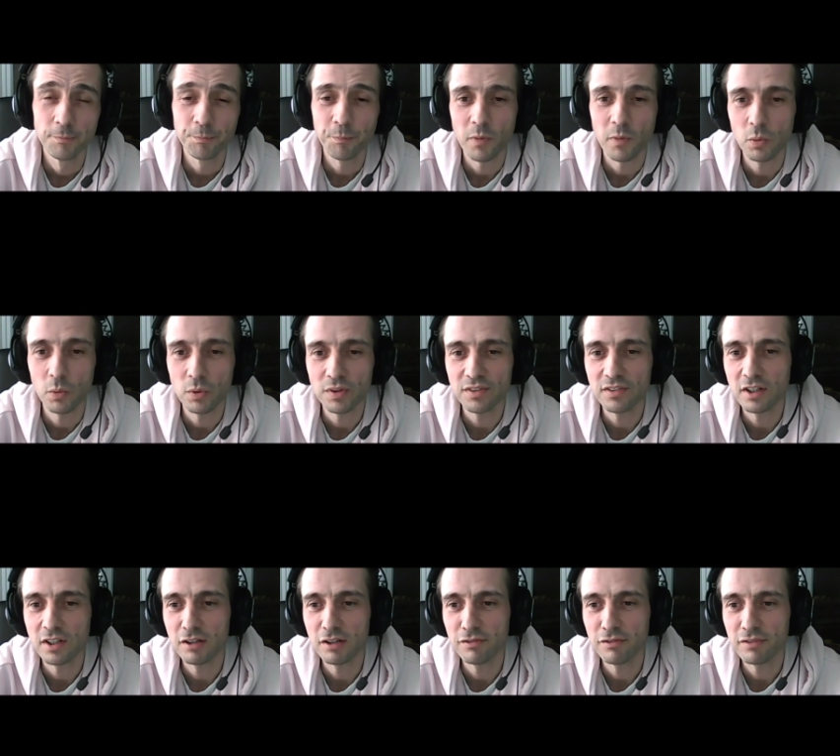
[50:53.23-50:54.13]
what's
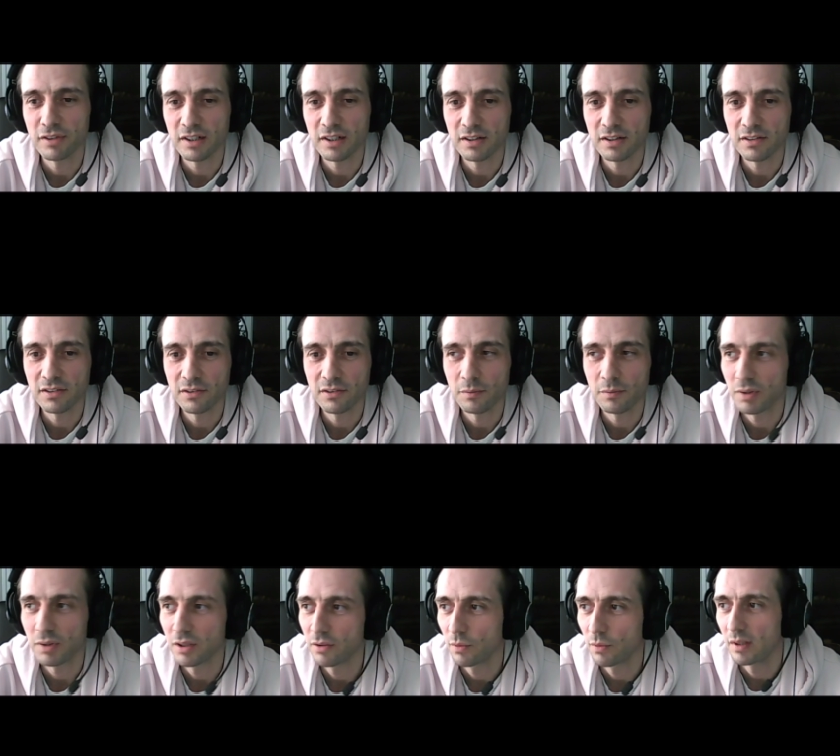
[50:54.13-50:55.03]
the difference
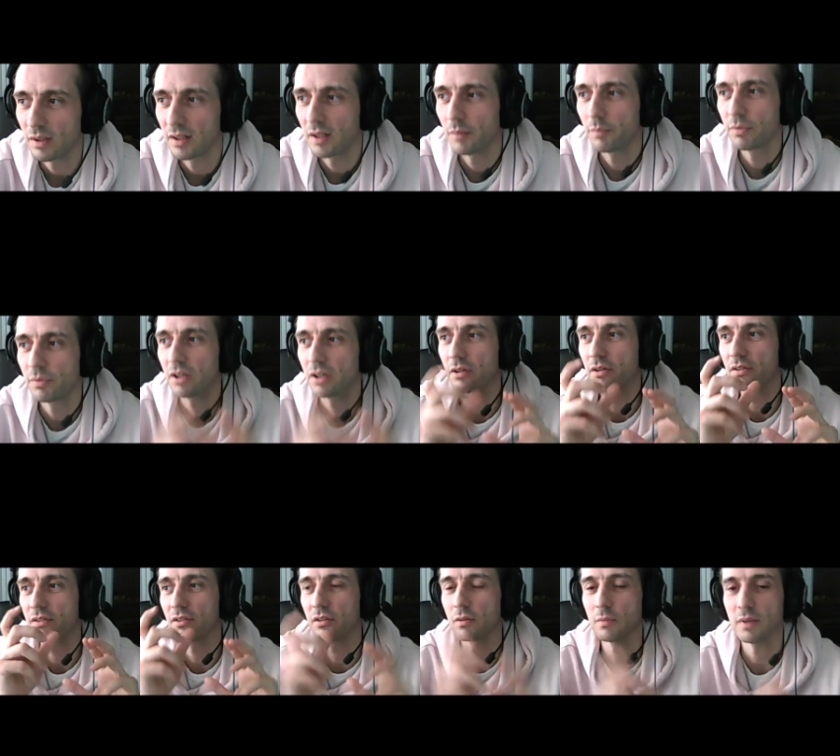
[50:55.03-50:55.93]
between the
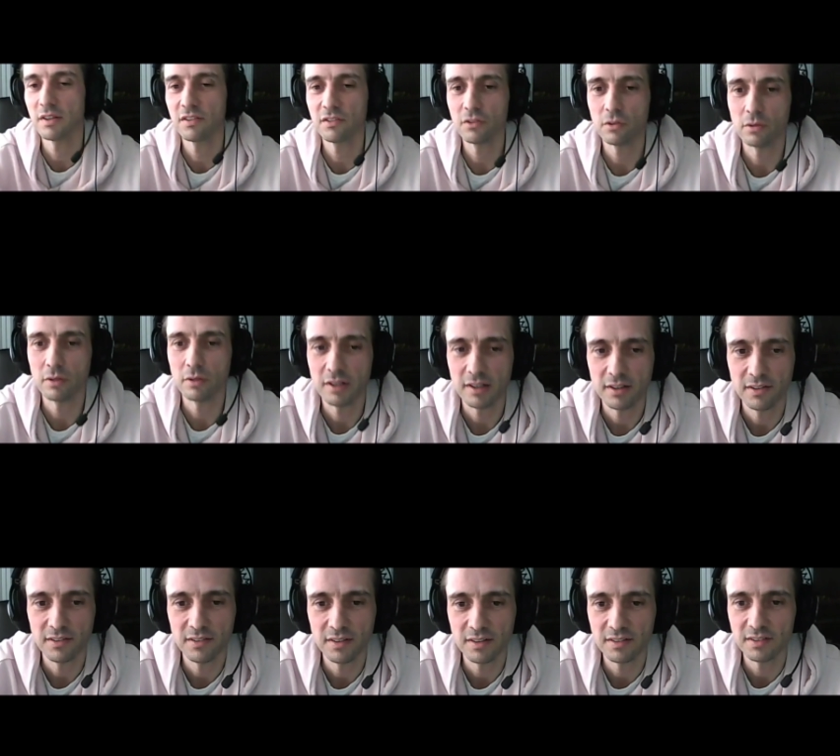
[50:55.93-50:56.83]
precursor mass
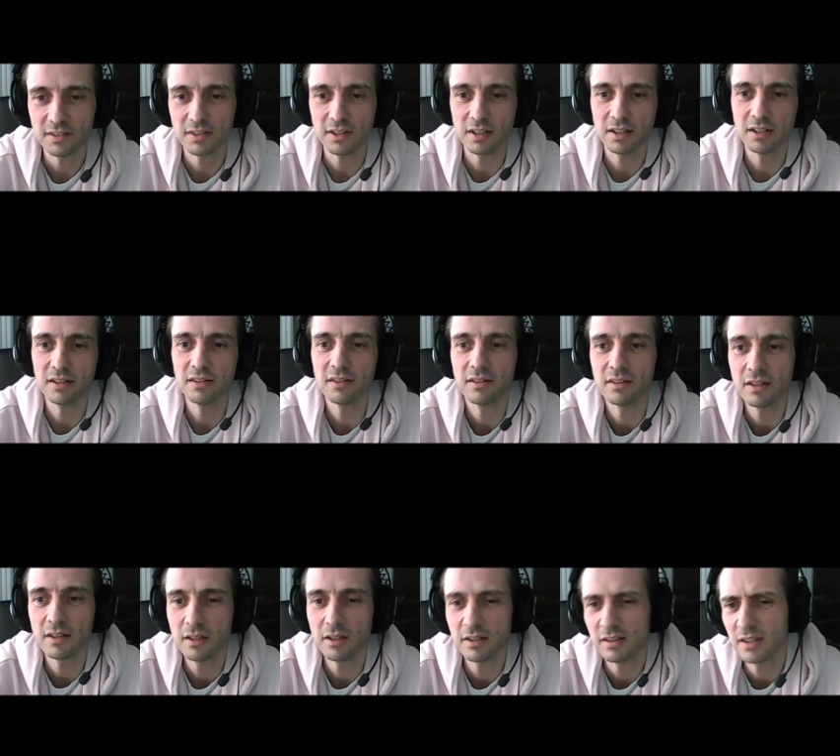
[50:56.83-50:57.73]
tolerance, etc.,
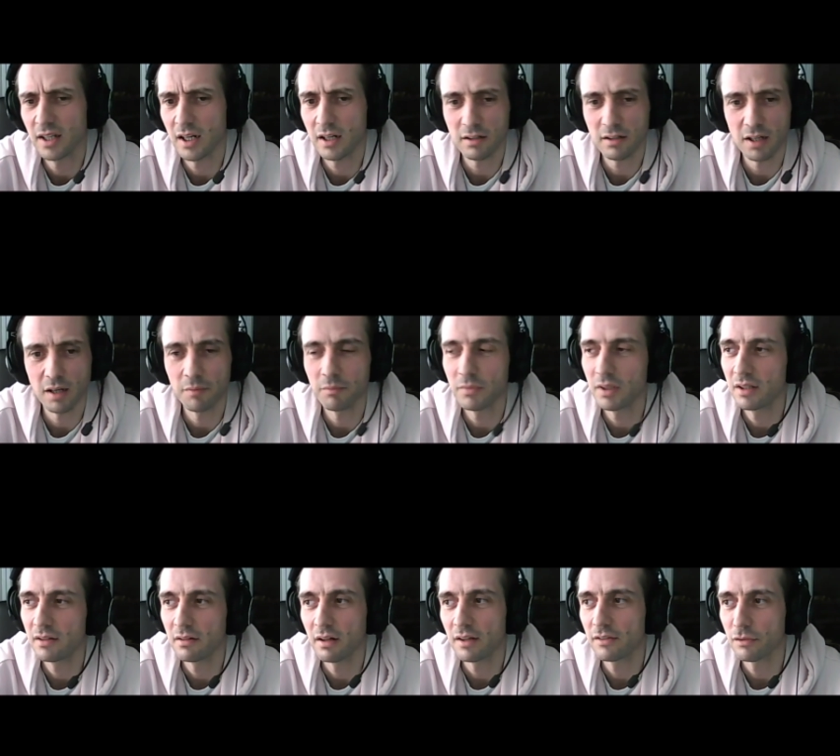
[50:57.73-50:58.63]
etc. And there can
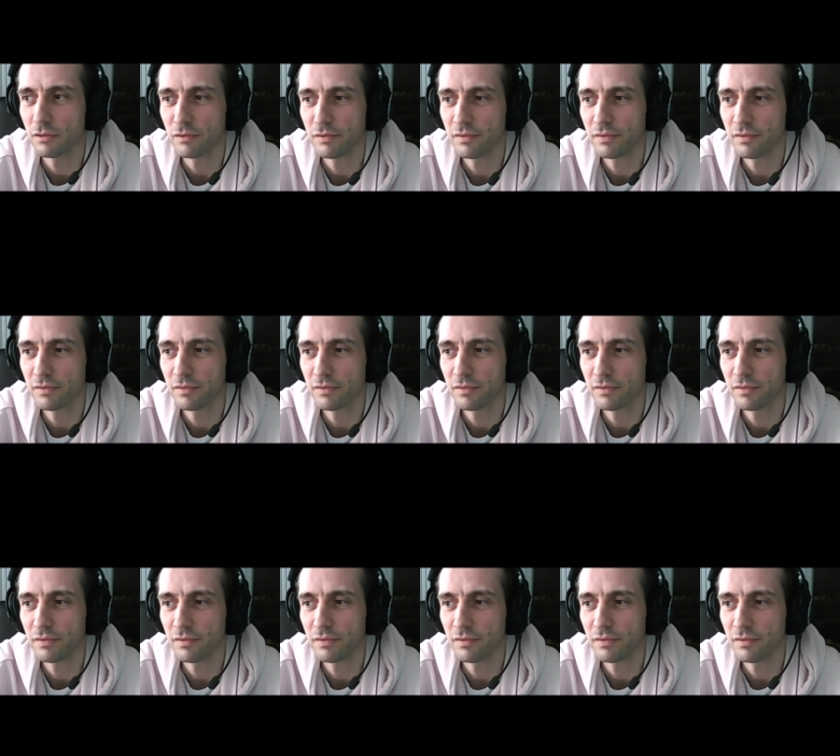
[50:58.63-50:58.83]
be lots of